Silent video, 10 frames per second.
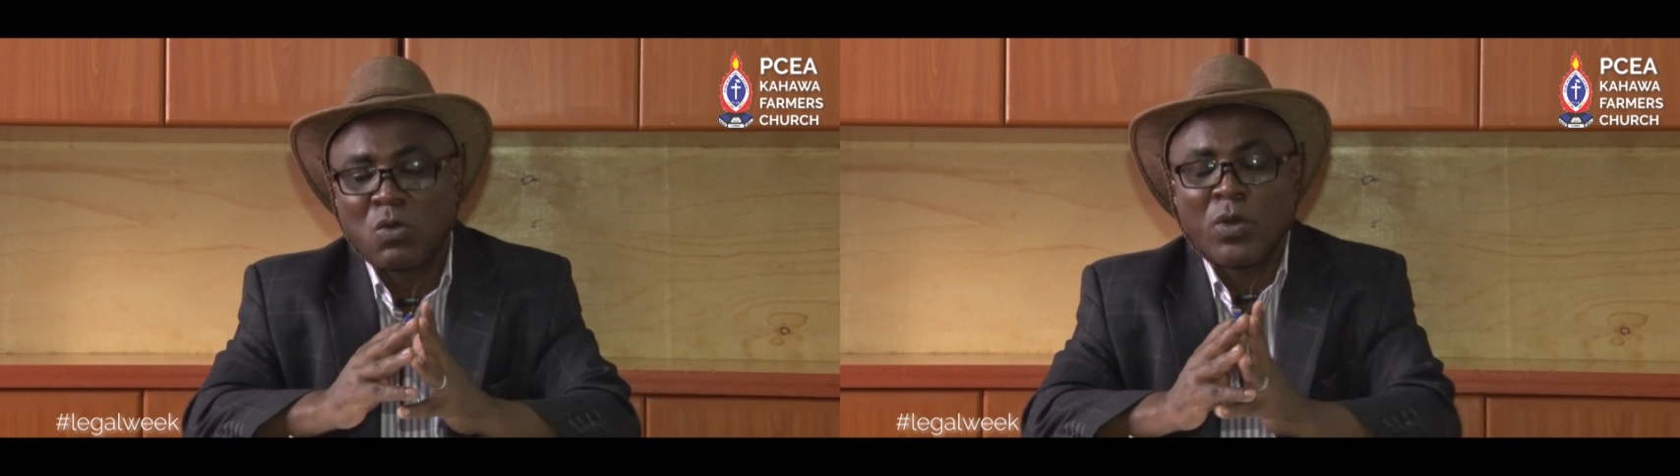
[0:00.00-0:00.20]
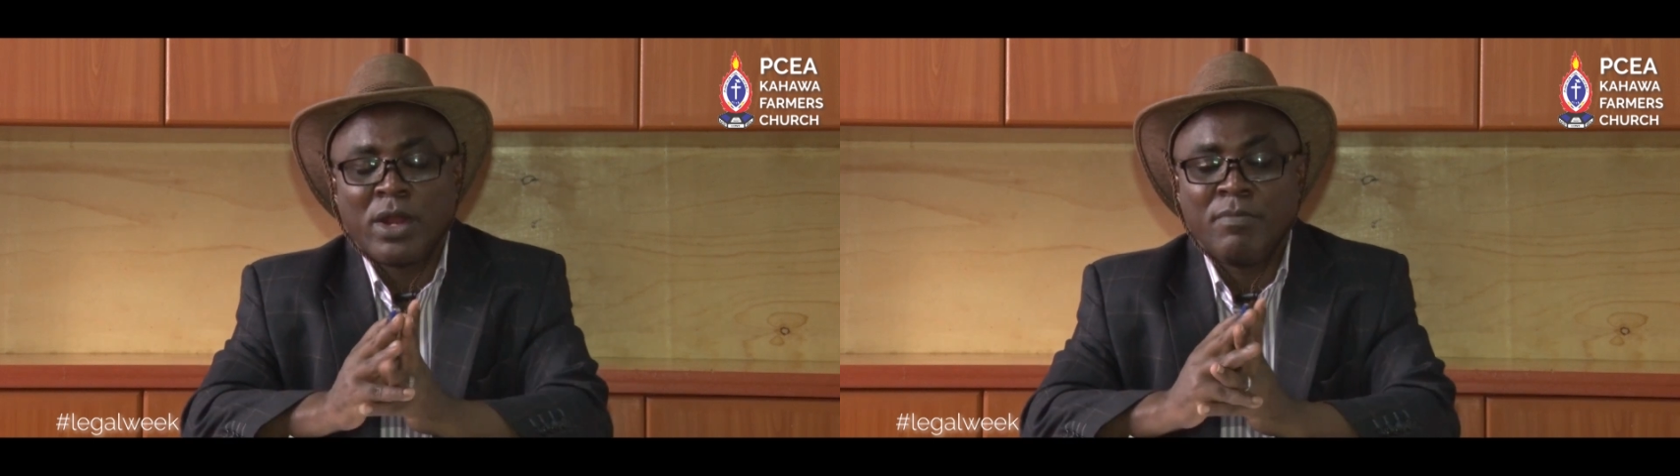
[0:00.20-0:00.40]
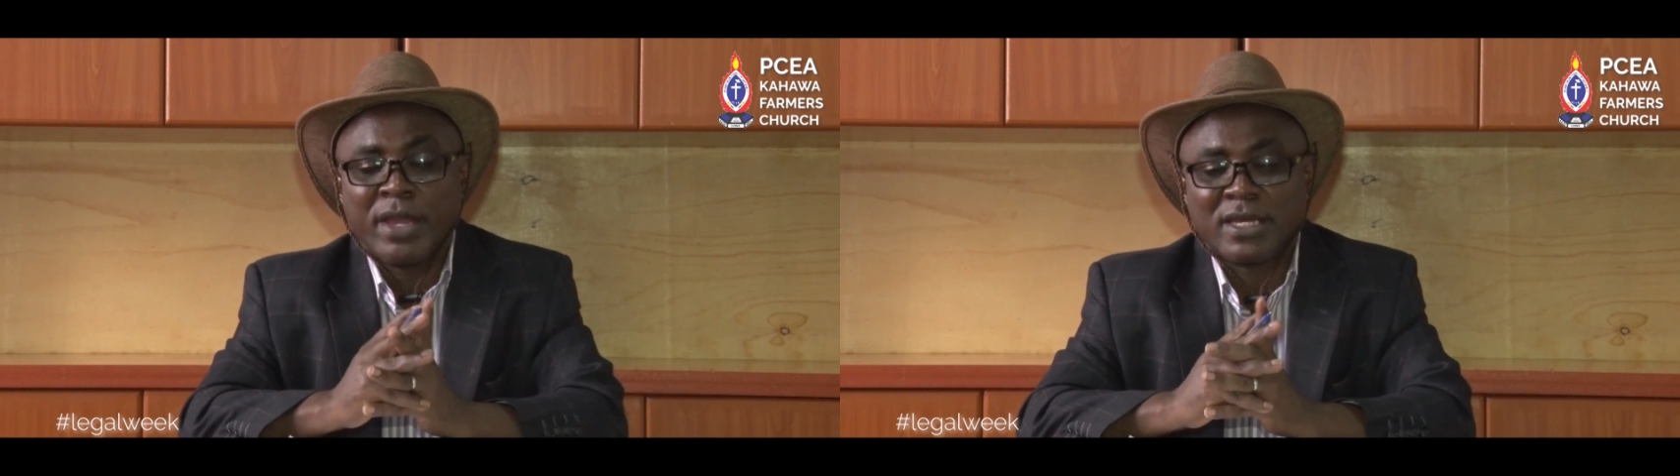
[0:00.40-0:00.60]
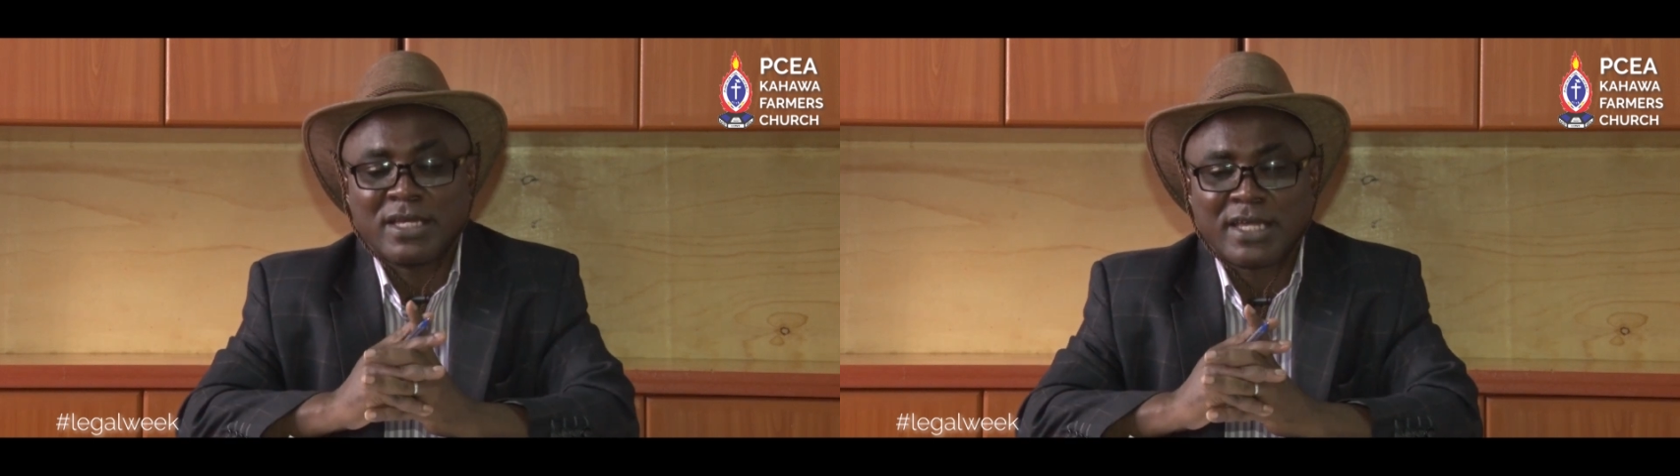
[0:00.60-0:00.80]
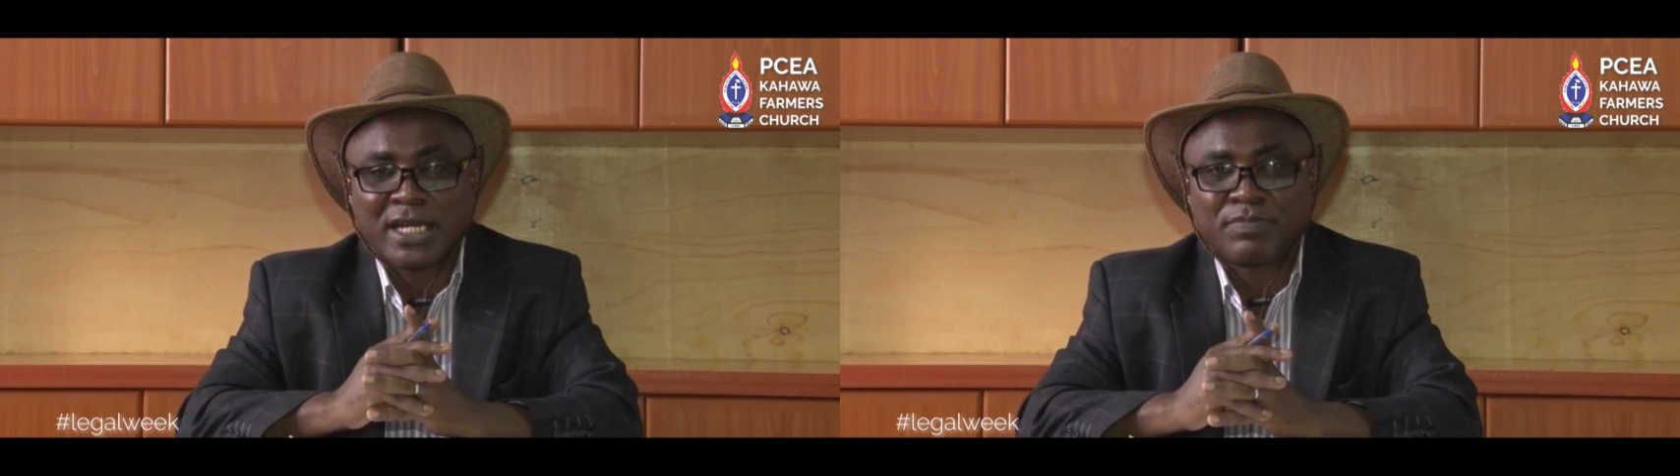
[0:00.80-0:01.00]
when
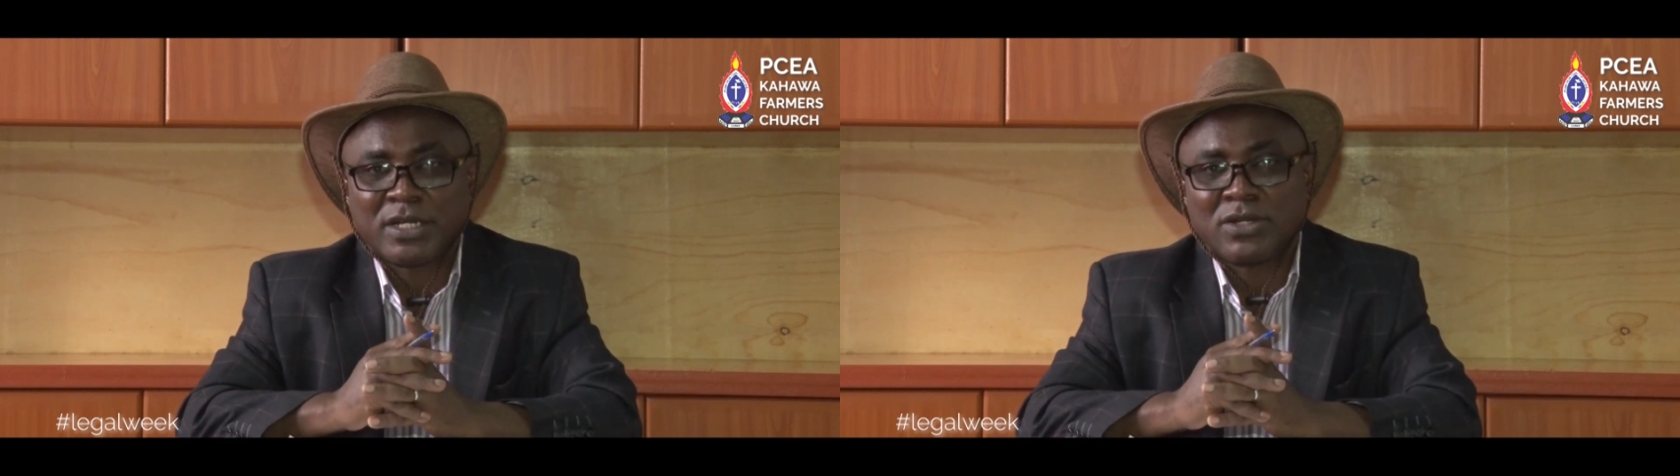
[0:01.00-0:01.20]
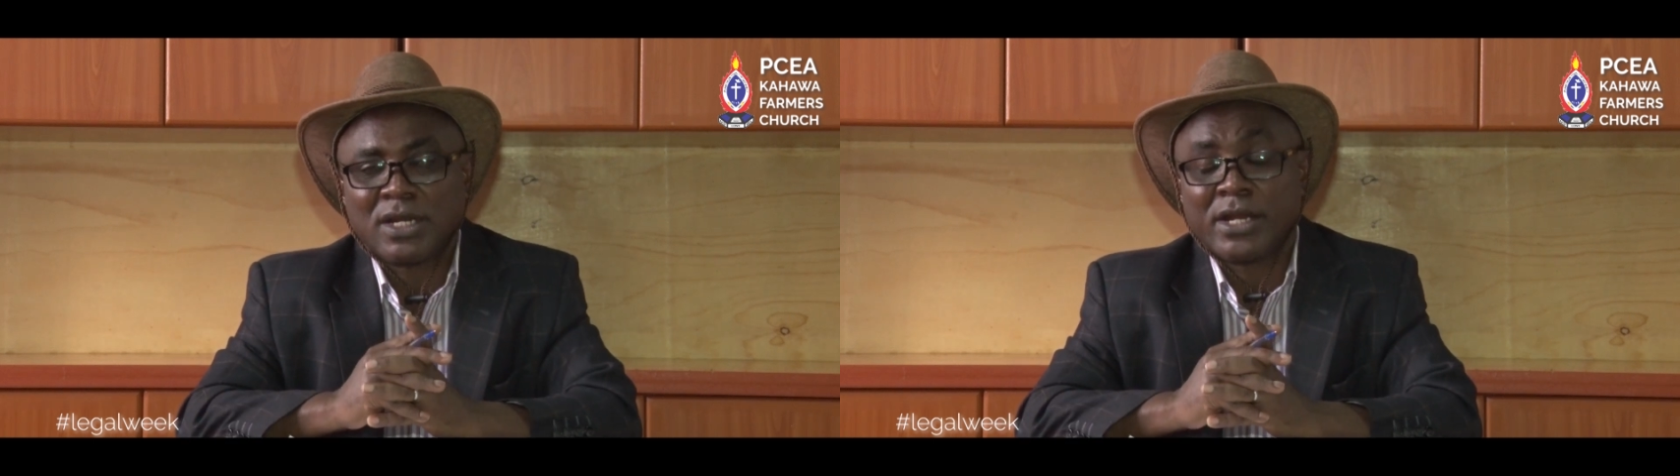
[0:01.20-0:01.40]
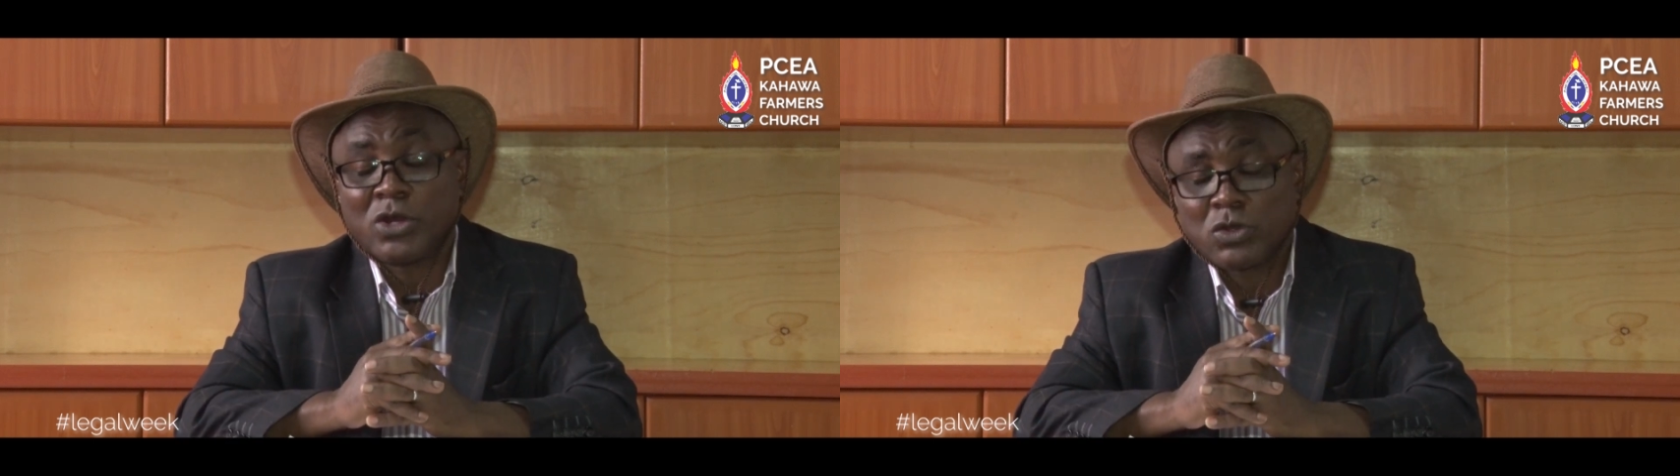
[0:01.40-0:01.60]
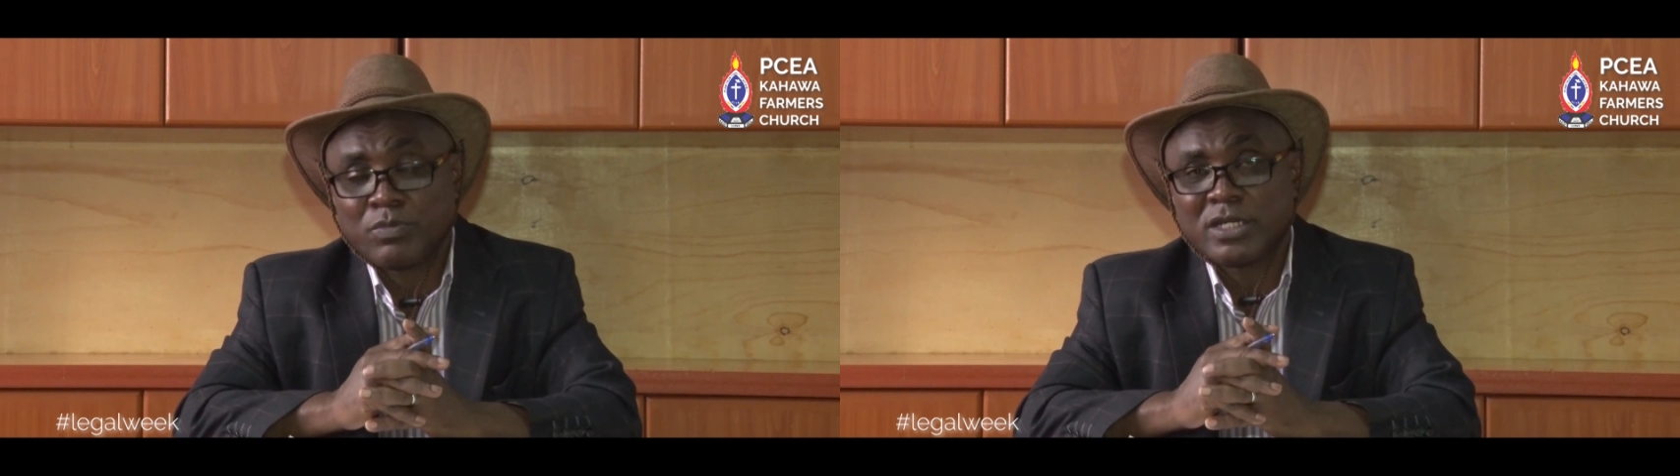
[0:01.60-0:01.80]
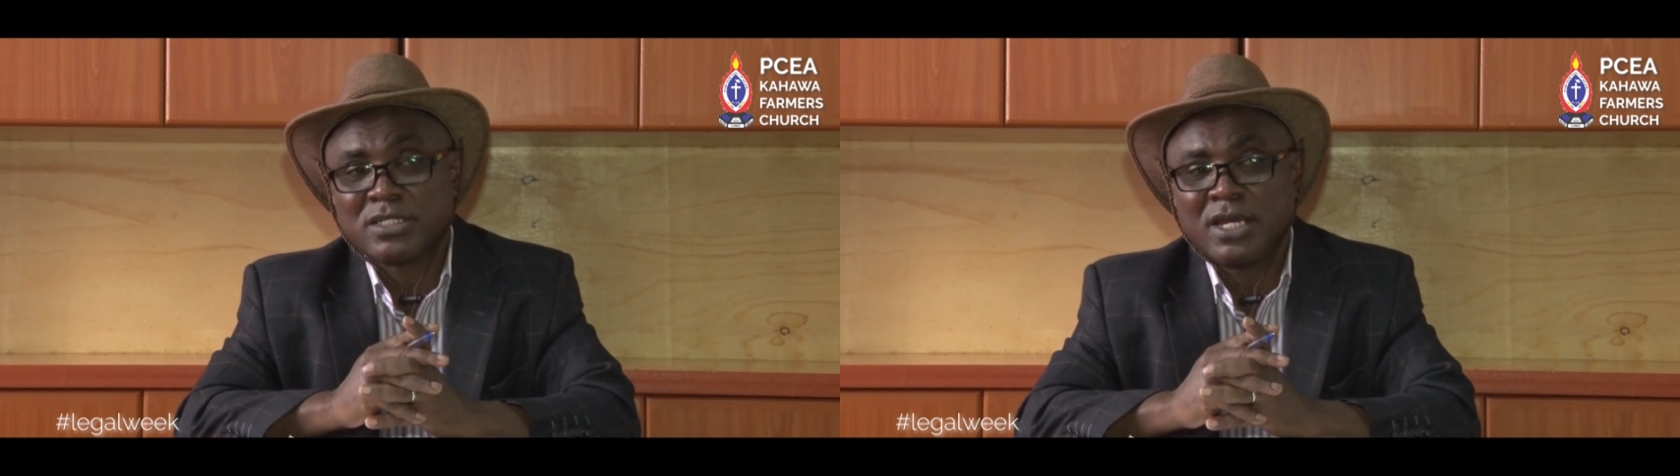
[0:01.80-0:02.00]
making that particular
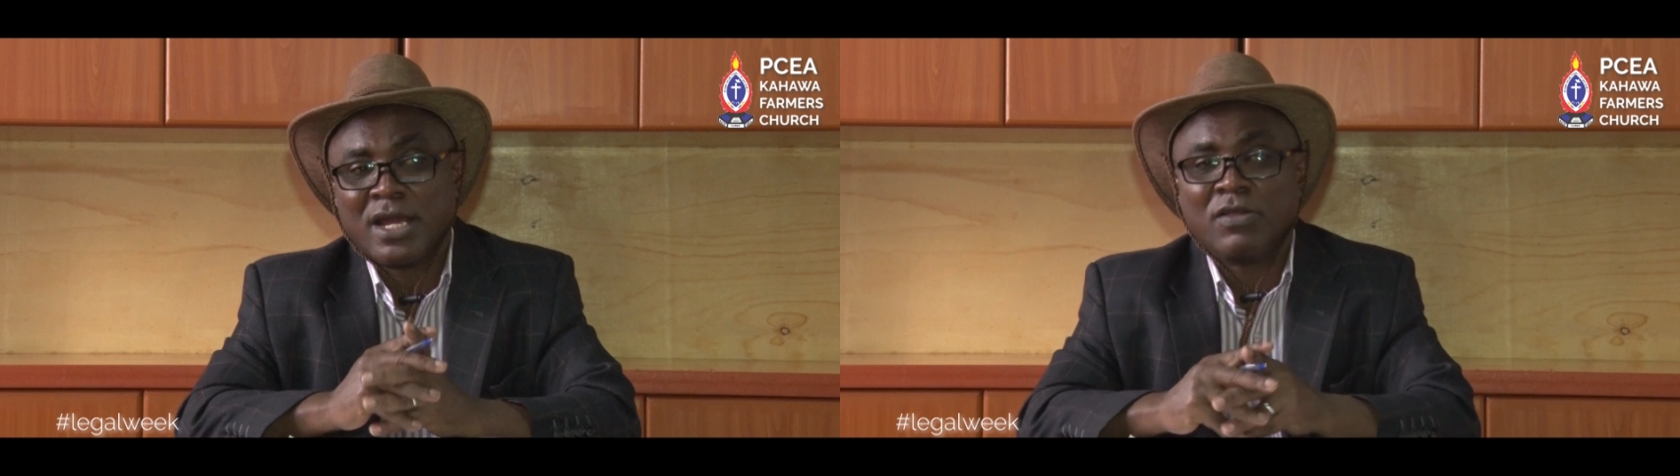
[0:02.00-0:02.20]
document,